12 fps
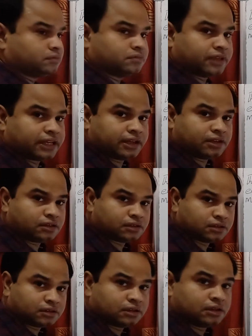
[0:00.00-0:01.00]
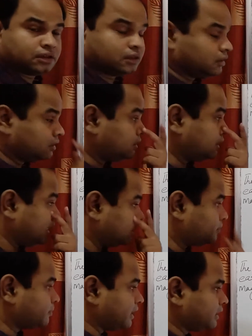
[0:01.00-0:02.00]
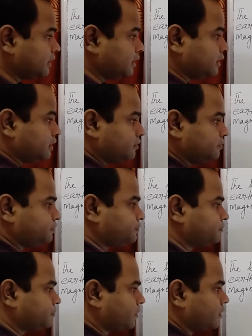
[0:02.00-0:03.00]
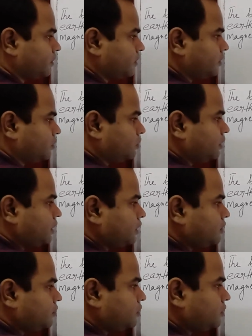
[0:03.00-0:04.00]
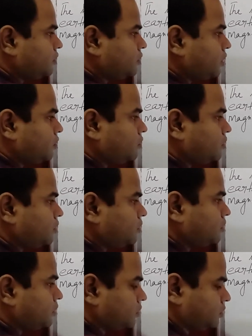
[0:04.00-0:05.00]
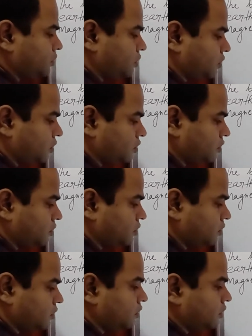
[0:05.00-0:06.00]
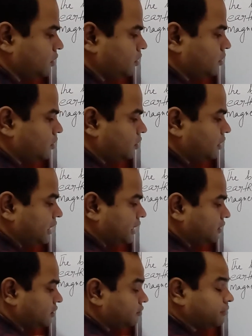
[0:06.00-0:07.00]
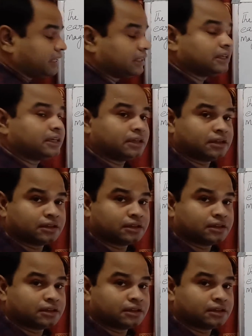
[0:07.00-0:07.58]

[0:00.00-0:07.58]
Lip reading: Again, the earth magnet, so it is tomorrow south, this is your north. The earth magnet